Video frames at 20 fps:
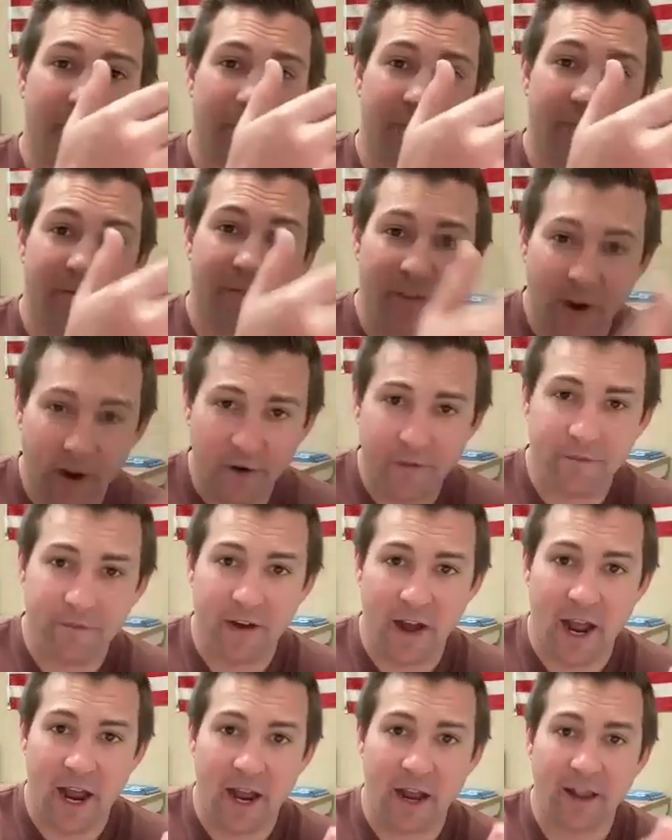
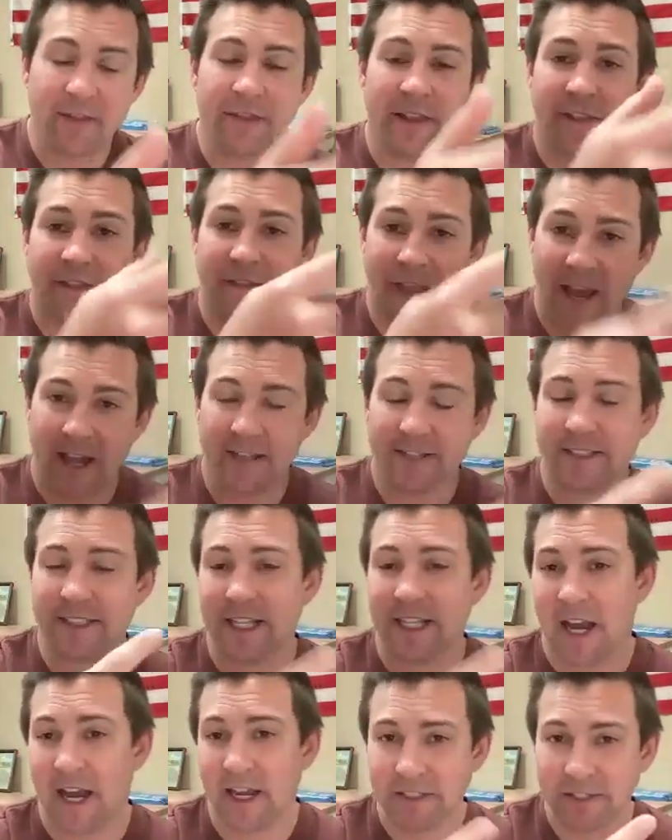verify that
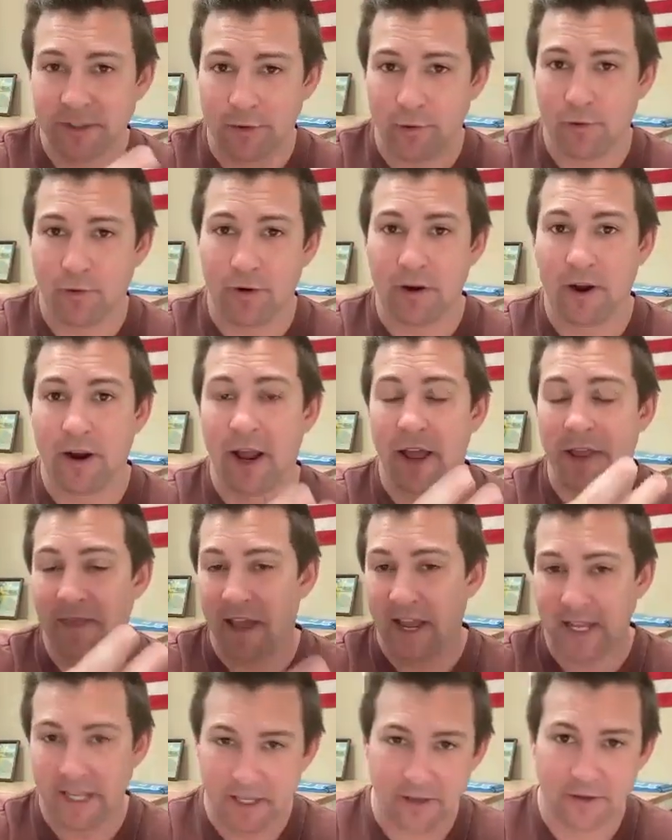CI score and
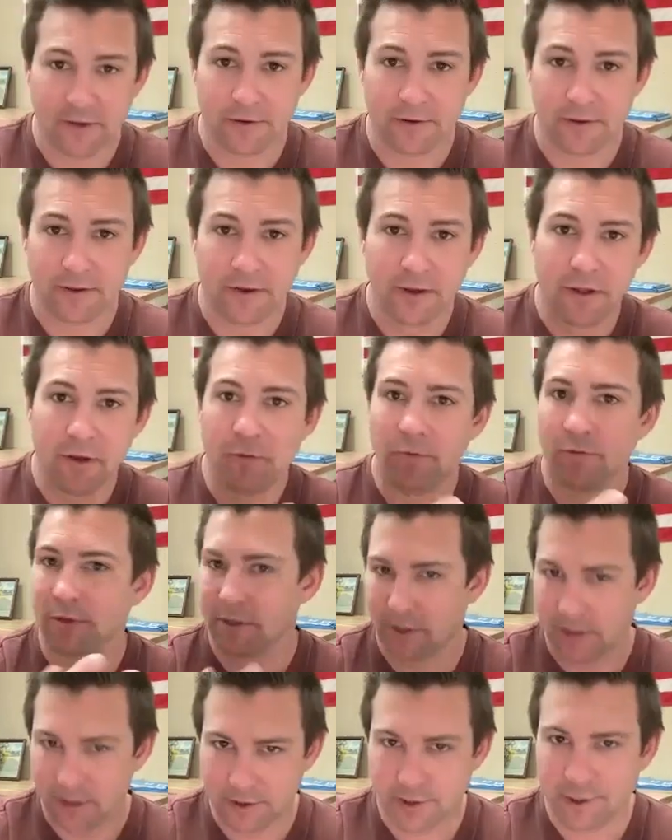that yield
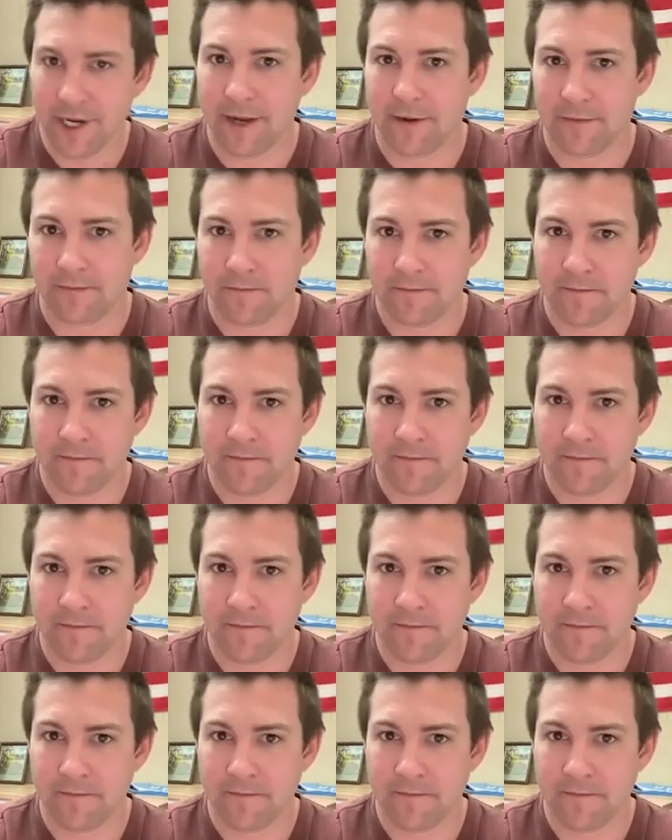was legit.